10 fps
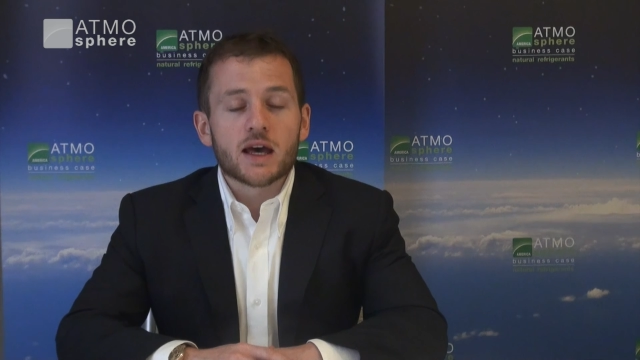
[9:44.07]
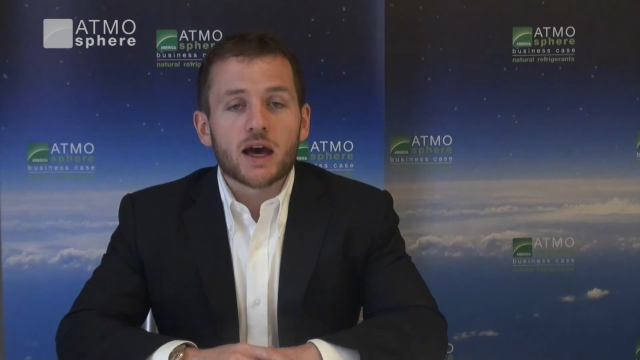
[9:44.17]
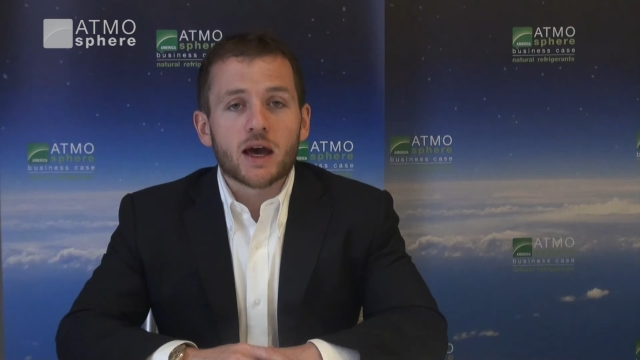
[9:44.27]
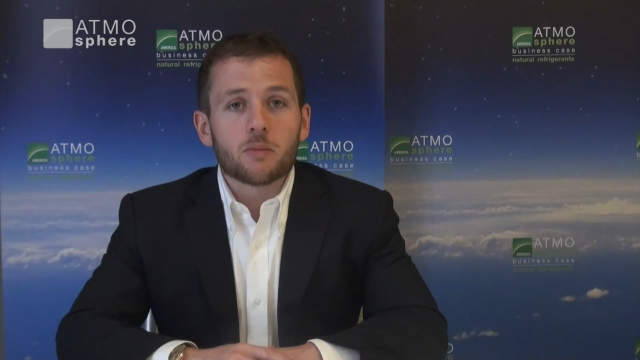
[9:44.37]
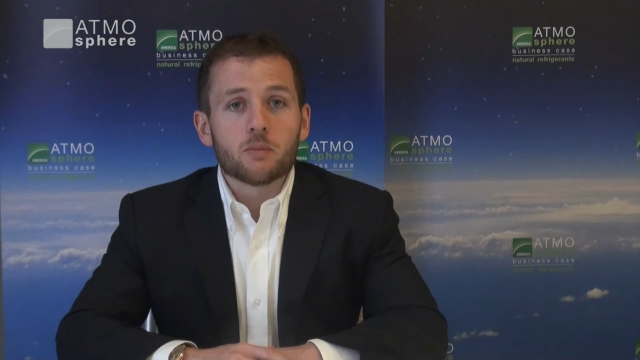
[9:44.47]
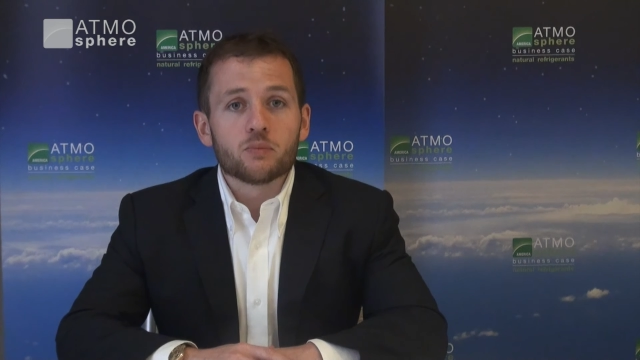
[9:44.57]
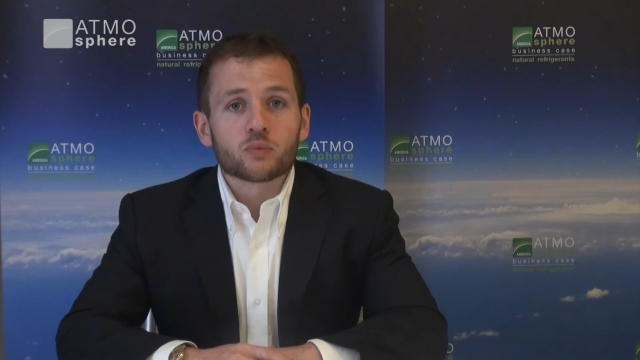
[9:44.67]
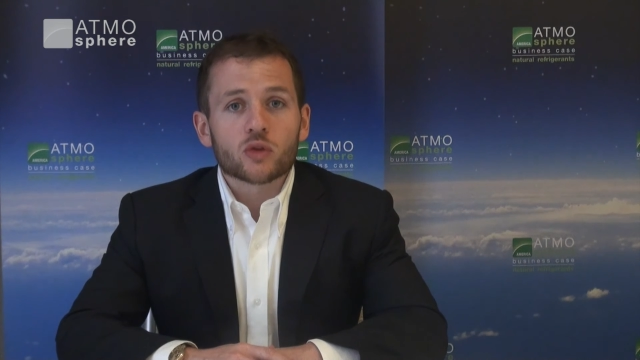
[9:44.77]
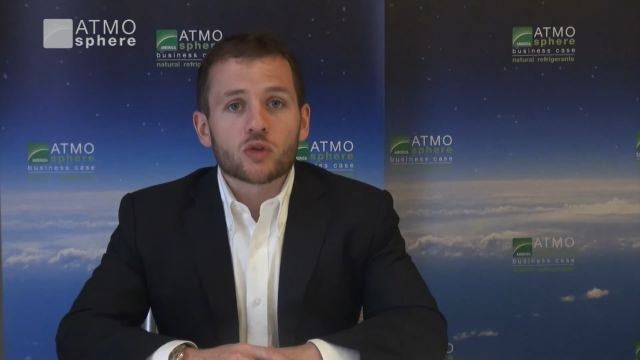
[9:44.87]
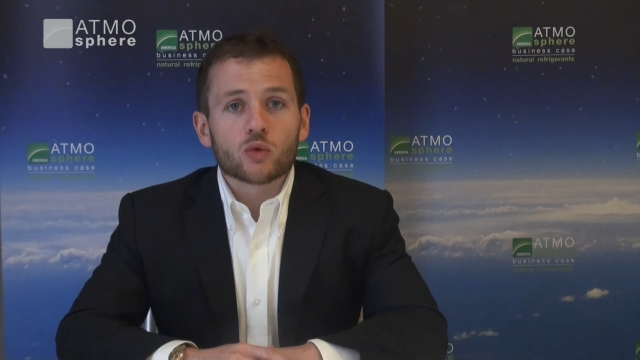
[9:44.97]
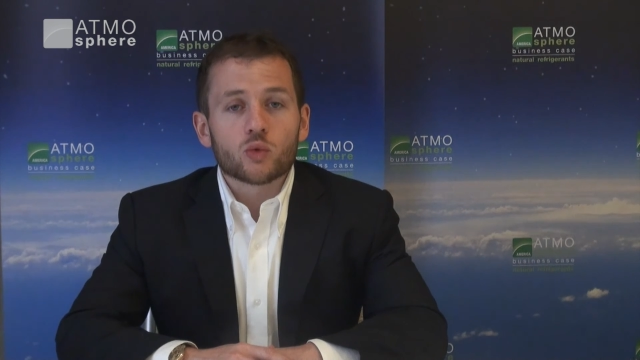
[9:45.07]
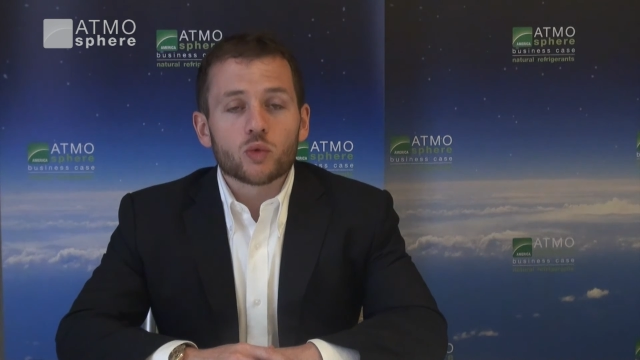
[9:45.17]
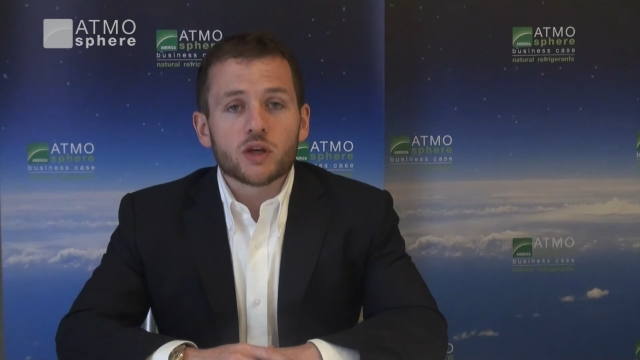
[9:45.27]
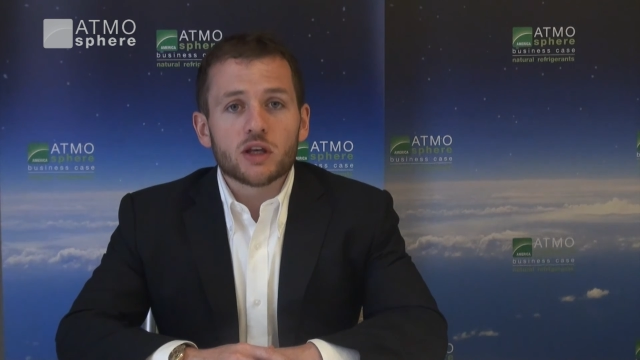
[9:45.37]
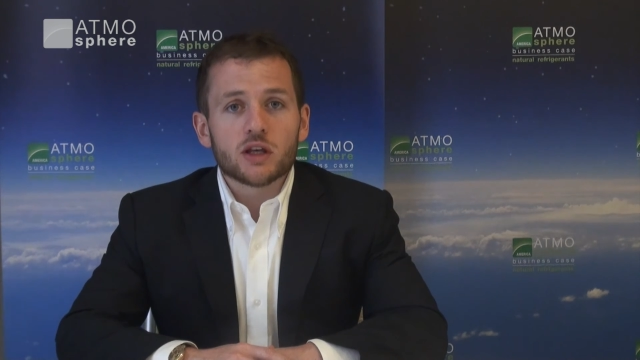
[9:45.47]
Um,
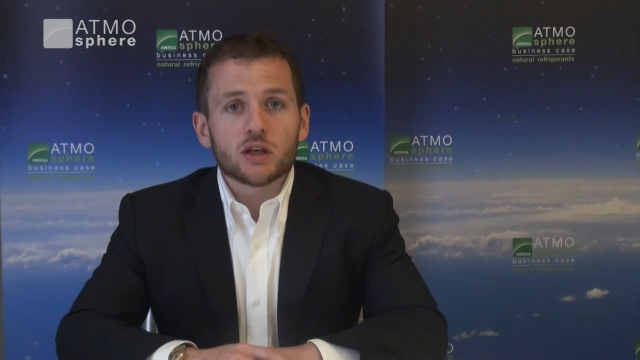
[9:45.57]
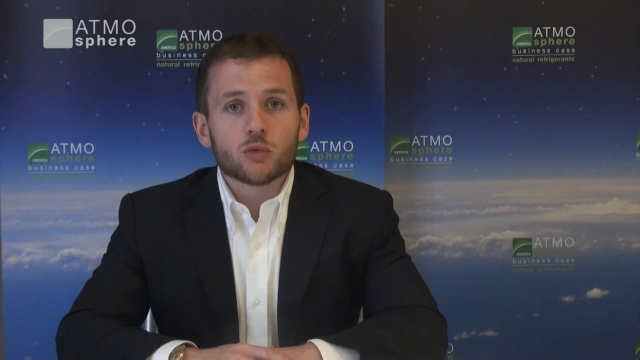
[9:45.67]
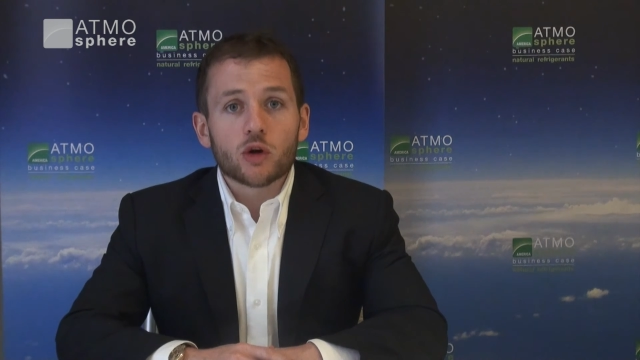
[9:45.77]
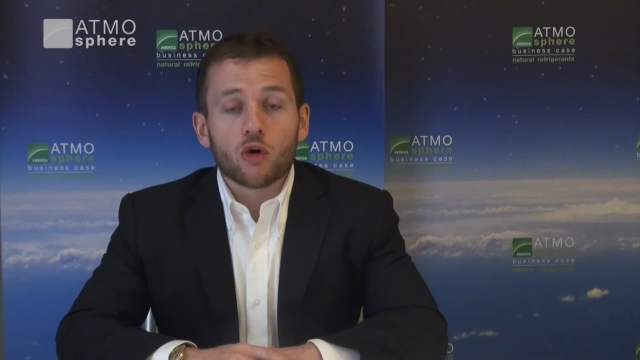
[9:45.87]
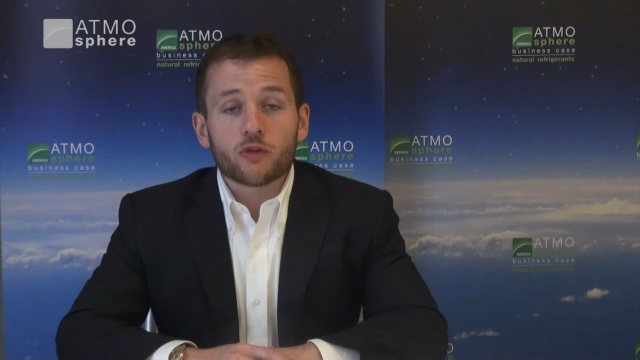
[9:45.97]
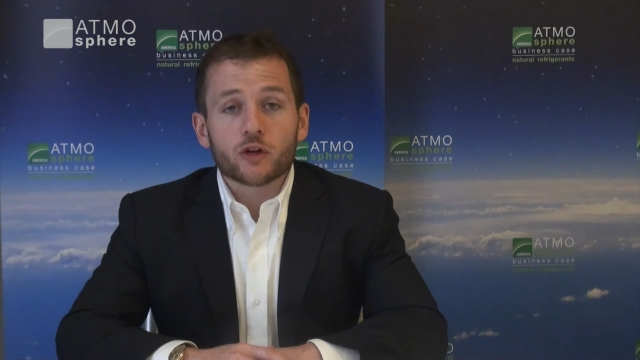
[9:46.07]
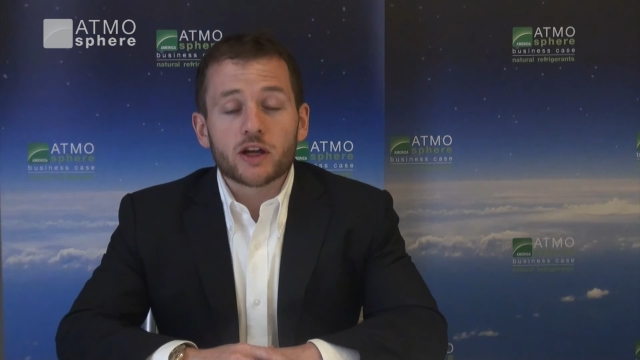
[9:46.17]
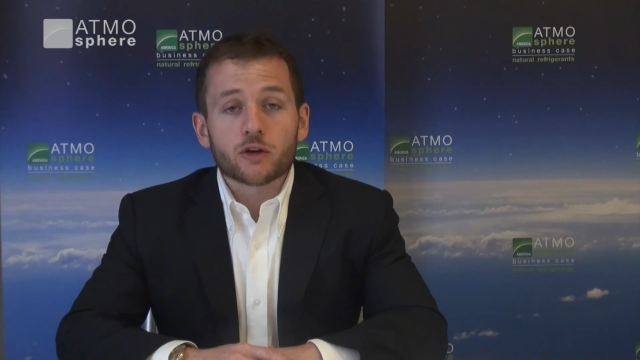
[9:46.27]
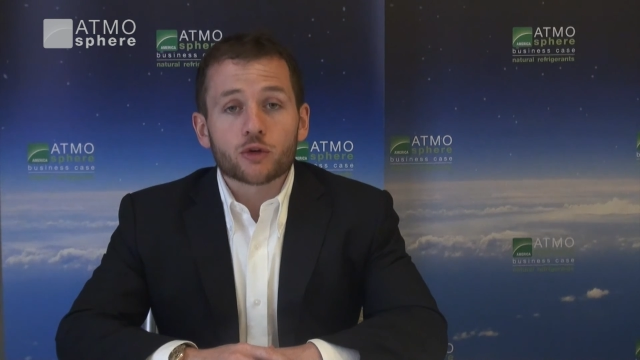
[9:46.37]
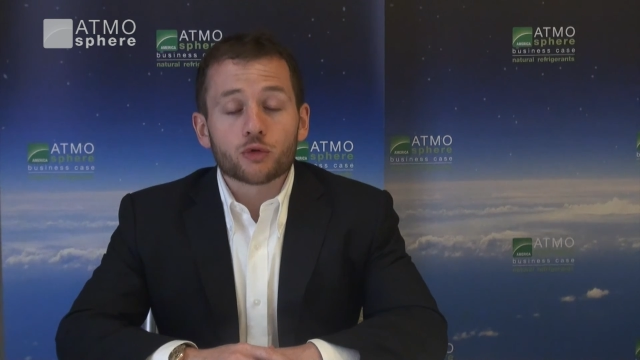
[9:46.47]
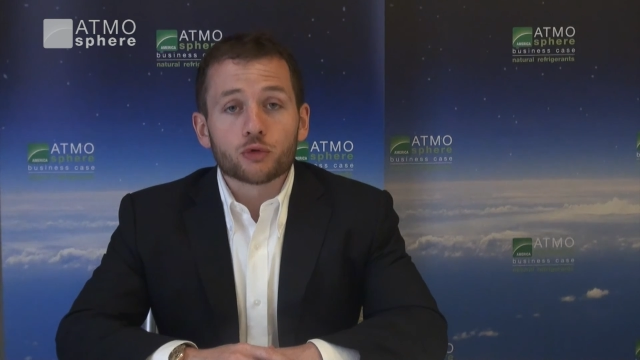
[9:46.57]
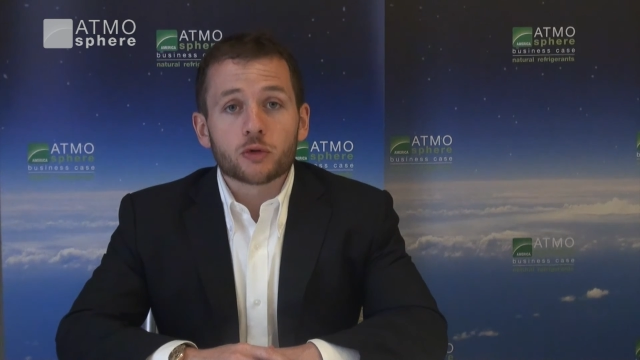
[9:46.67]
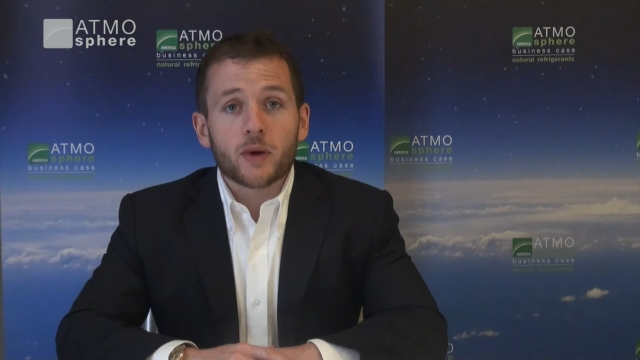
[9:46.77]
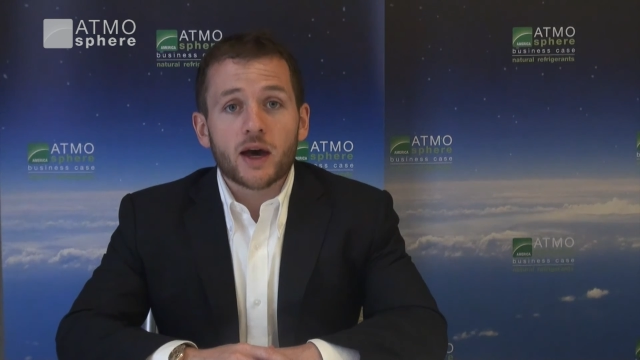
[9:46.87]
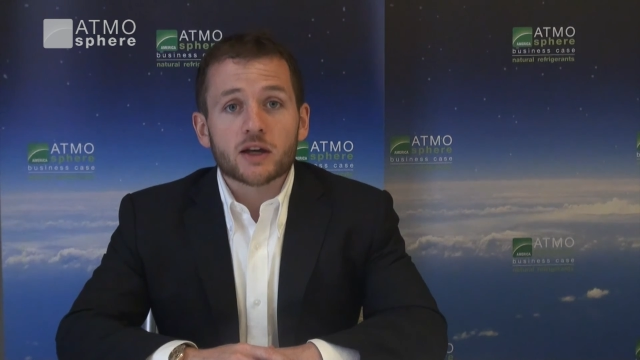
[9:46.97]
we we offer air
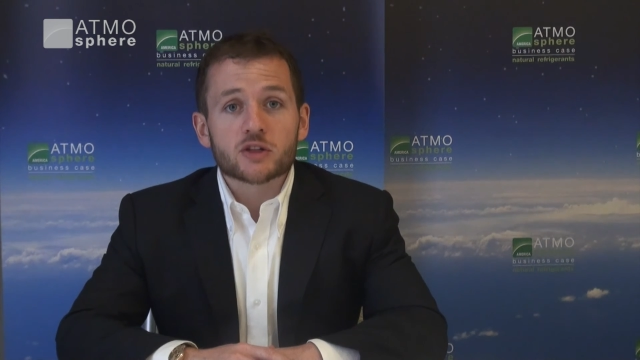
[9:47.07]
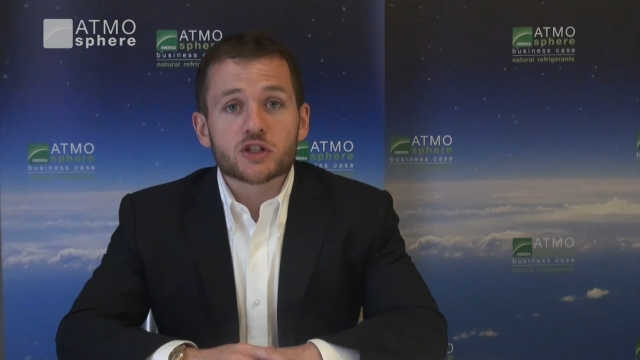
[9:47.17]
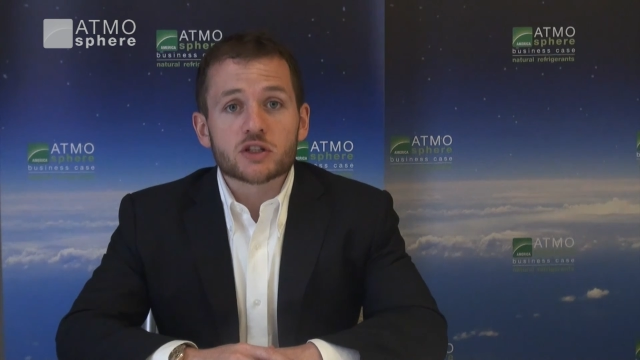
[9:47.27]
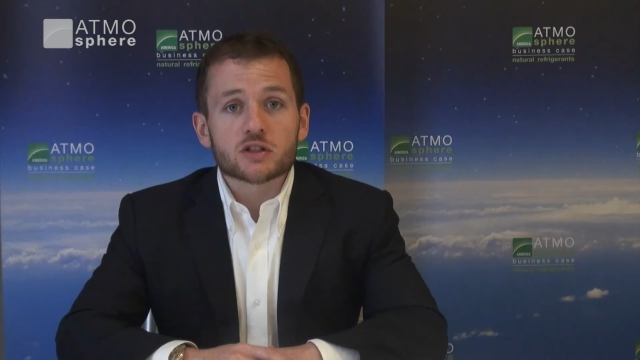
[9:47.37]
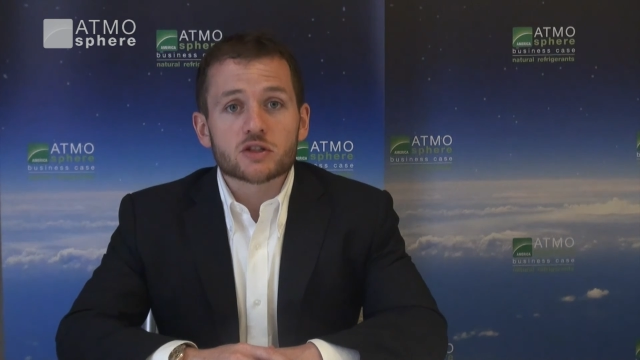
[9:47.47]
cooled packages,